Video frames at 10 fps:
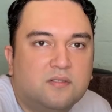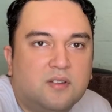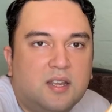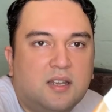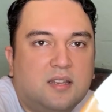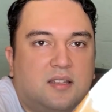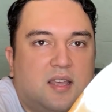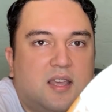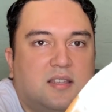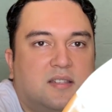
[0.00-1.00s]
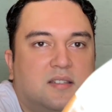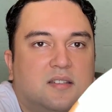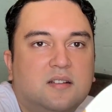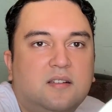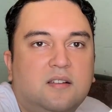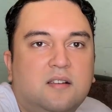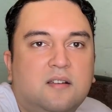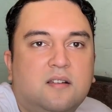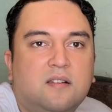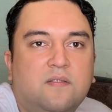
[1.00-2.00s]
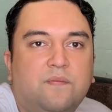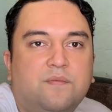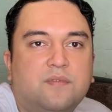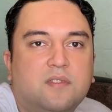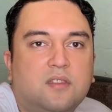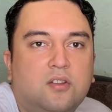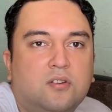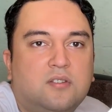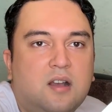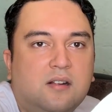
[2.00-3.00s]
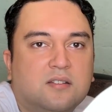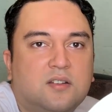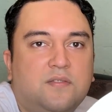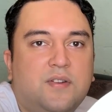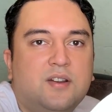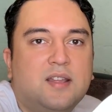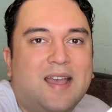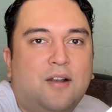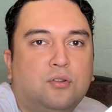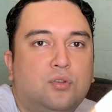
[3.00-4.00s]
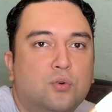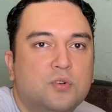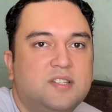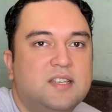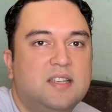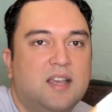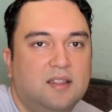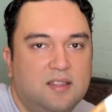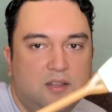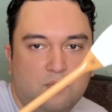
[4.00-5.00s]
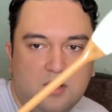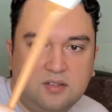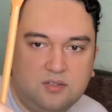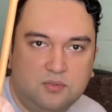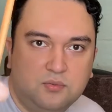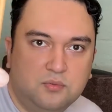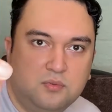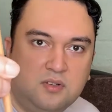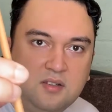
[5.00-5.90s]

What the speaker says: right? In case your dolls are very outdoorsy and they want to